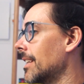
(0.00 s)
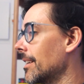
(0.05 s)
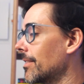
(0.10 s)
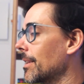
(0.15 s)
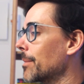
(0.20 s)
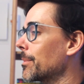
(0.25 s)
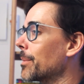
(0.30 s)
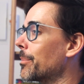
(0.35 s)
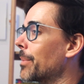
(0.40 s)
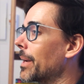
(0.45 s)
give
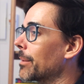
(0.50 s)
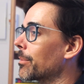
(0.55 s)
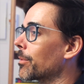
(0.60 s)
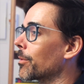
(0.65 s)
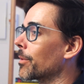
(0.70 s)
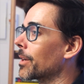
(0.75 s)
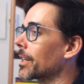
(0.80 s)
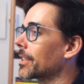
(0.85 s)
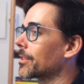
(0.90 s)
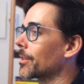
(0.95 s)
them the
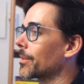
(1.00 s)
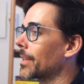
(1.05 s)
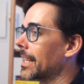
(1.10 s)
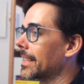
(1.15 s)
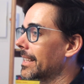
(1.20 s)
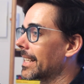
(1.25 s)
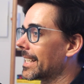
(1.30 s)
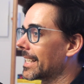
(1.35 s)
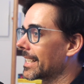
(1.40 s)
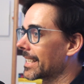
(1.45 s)
paperwork so
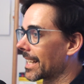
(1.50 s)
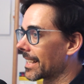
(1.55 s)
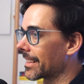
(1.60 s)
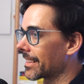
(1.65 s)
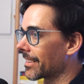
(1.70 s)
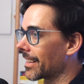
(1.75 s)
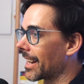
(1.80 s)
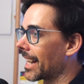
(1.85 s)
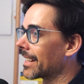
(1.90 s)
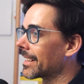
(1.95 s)
that they can get
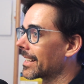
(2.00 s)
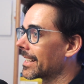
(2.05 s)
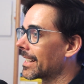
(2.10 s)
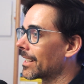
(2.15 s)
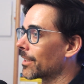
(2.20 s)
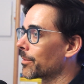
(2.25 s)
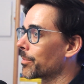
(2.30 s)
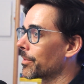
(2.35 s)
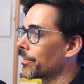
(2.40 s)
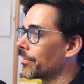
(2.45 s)
their allied
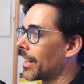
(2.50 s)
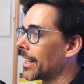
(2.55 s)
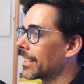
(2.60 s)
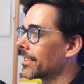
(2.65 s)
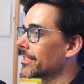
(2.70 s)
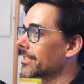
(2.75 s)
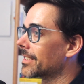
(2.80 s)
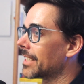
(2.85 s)
health provider